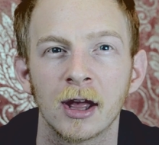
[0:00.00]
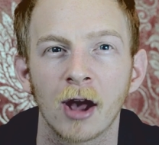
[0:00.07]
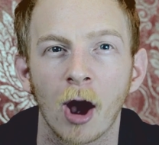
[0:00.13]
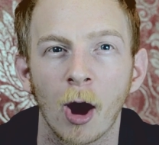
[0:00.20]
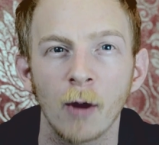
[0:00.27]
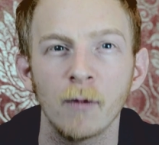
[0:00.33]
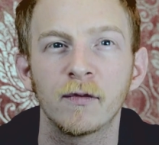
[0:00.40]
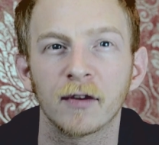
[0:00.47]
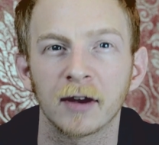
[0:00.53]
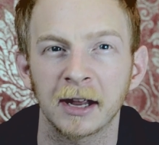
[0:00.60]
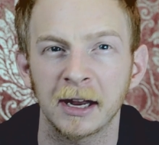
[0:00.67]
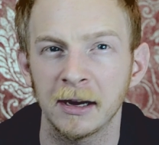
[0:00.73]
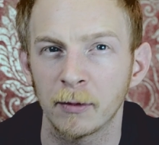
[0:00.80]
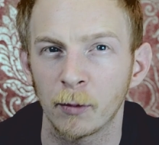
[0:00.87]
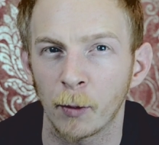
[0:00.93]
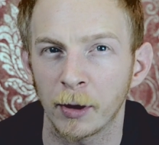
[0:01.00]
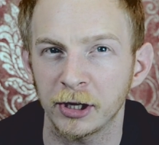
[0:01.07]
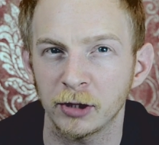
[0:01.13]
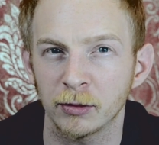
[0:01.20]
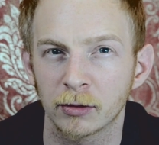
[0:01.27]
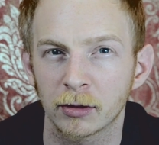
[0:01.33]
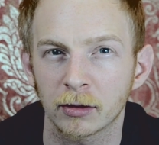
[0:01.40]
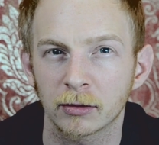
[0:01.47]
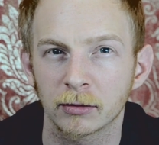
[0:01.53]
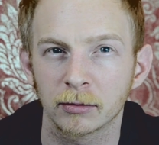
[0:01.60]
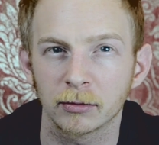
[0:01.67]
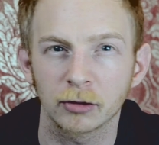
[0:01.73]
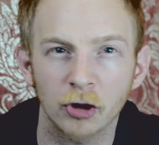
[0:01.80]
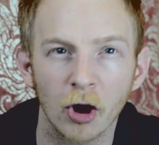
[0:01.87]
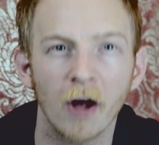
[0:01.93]
hopefully when you
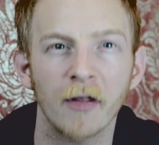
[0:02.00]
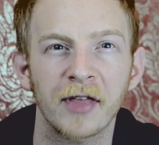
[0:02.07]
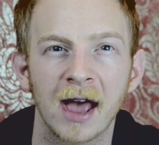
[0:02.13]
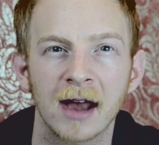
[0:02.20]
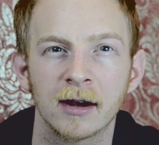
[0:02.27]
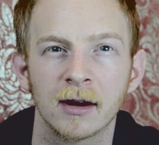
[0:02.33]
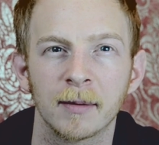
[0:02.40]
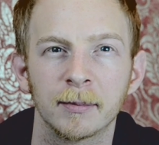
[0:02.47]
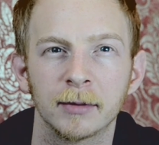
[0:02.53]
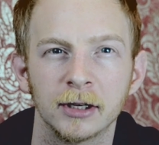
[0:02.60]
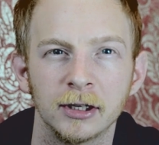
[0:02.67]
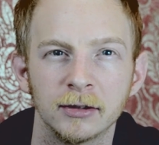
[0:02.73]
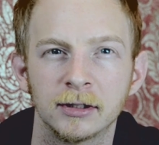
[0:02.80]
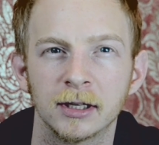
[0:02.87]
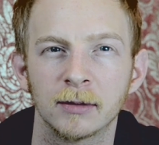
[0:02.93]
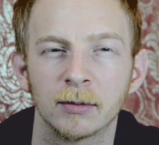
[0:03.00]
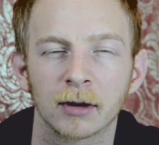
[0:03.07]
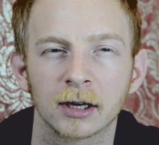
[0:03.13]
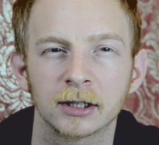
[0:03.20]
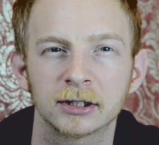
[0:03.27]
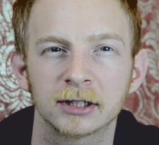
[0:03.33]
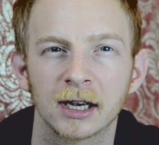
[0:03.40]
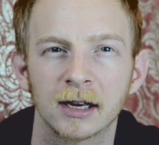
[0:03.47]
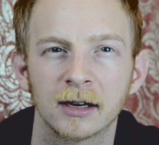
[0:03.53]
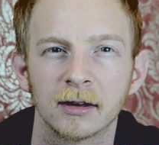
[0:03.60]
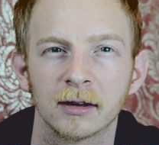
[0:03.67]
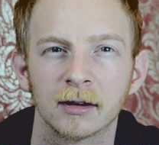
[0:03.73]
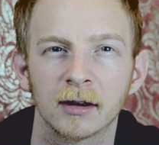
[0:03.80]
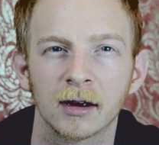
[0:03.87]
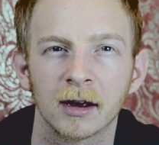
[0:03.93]
got that number, you did what I said
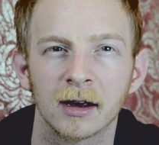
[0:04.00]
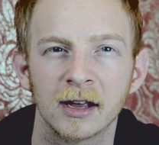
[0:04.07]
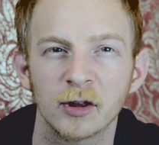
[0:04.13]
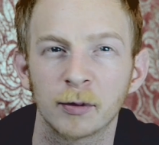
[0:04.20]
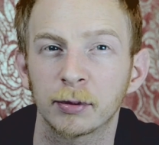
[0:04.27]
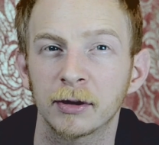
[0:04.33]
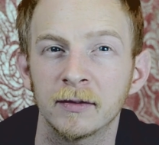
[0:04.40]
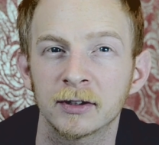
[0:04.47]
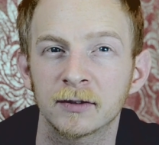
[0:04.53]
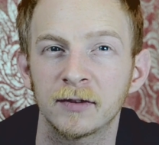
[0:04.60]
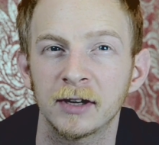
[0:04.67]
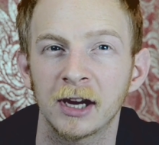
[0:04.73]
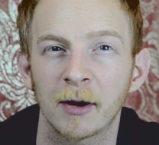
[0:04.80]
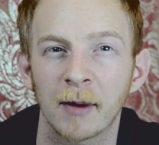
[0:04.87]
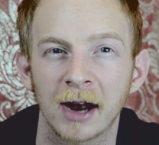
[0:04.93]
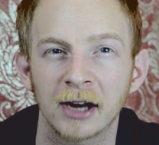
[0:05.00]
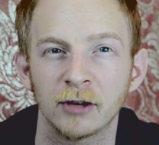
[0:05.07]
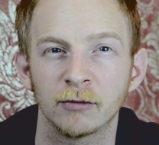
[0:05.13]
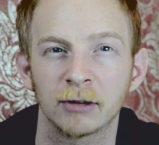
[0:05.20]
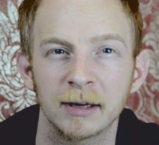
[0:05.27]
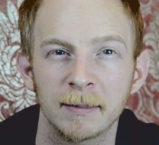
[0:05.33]
in the previous video and you really